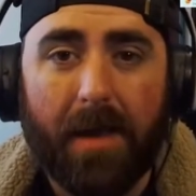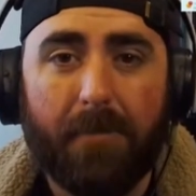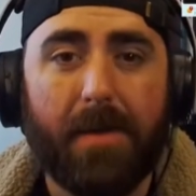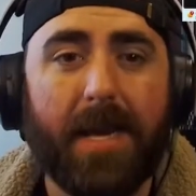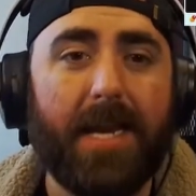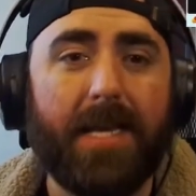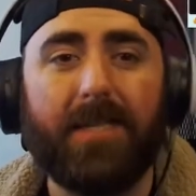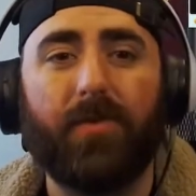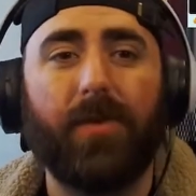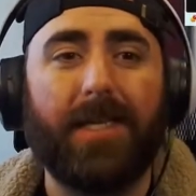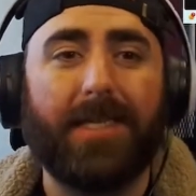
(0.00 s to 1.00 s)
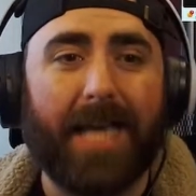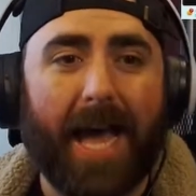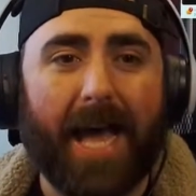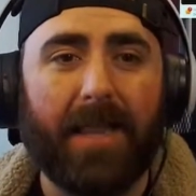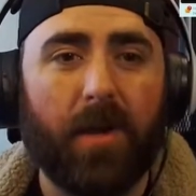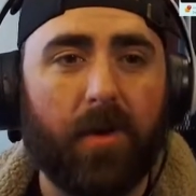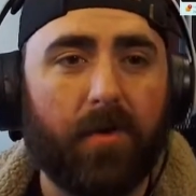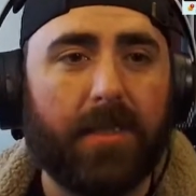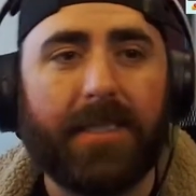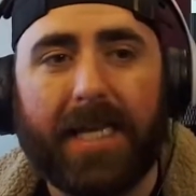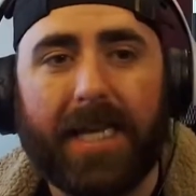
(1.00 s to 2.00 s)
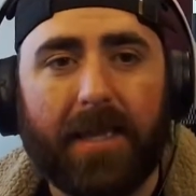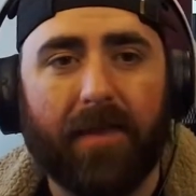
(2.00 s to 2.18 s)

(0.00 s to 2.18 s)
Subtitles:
But it is really sad, though, to see